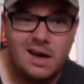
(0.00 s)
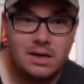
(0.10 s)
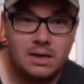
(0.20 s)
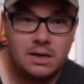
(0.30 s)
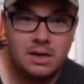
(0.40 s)

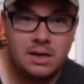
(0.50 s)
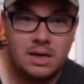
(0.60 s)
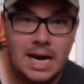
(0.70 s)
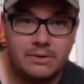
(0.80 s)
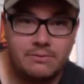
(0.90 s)

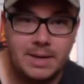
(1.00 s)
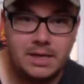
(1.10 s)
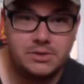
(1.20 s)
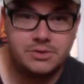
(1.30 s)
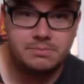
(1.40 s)
out of
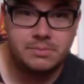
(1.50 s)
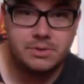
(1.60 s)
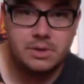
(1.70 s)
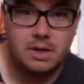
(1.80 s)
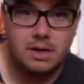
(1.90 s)
Belgium.
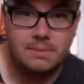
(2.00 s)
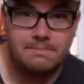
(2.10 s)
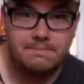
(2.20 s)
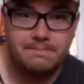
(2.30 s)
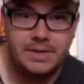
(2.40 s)

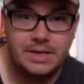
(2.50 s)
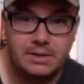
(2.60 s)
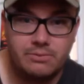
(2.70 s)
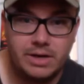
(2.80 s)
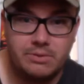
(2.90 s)

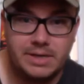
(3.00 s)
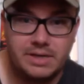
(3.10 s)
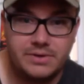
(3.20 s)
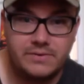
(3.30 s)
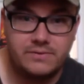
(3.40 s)
He
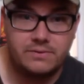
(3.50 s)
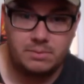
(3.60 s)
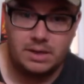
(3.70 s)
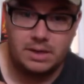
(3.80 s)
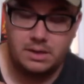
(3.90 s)
recommended this to
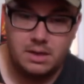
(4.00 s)
me,